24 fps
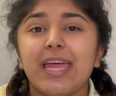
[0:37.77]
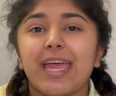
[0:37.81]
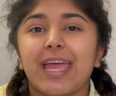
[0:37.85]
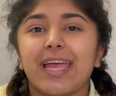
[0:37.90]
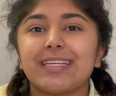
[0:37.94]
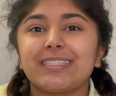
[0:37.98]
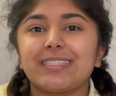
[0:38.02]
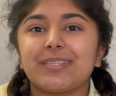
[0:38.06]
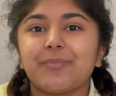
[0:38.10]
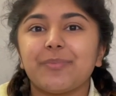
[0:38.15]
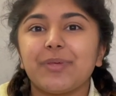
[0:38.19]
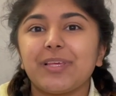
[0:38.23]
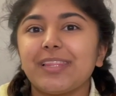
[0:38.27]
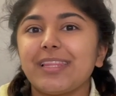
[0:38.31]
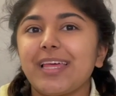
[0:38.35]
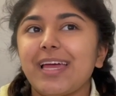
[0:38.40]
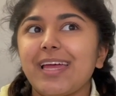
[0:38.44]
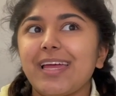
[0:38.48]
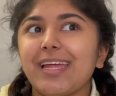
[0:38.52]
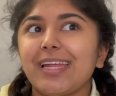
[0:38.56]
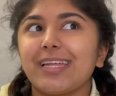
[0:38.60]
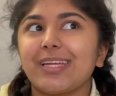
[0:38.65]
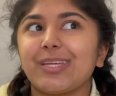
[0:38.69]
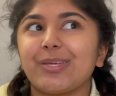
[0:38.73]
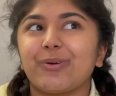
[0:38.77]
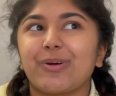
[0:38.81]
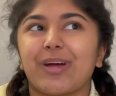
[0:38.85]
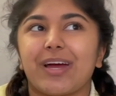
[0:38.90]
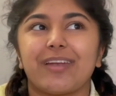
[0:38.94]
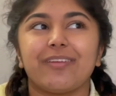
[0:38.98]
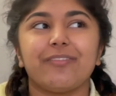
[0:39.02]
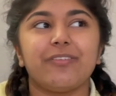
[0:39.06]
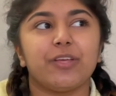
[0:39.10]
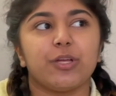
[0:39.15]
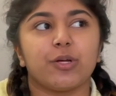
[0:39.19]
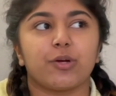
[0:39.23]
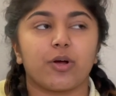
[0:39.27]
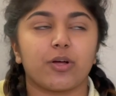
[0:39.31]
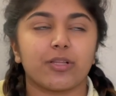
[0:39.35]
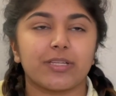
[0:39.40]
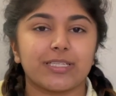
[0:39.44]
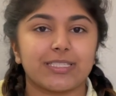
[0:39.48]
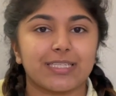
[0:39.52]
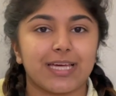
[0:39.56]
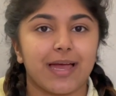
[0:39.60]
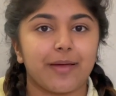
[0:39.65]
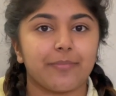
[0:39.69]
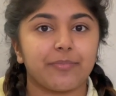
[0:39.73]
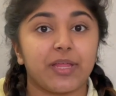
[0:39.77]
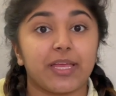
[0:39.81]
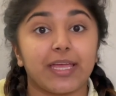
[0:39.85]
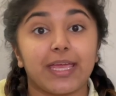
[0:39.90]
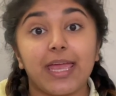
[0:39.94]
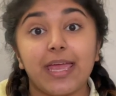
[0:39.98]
It's something that you kind of hear all the time, like,